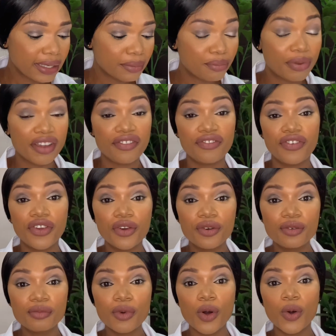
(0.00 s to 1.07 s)

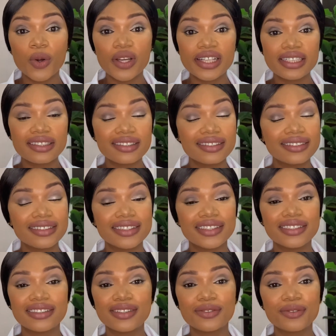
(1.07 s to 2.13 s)
perfume oil,
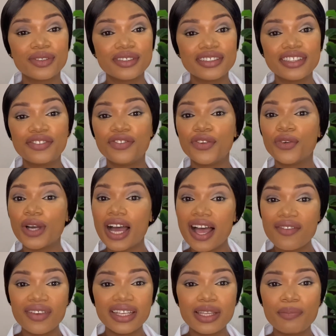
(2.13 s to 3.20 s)
the one, if you
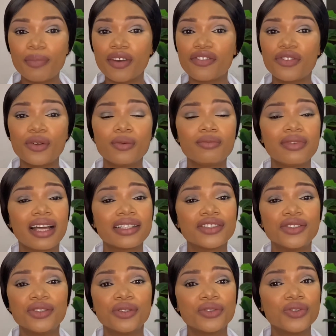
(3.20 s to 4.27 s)
have any perfume
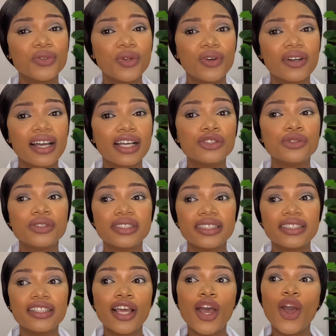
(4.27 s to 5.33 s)
that you're no longer
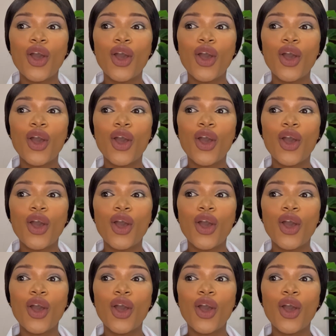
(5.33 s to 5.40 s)
using,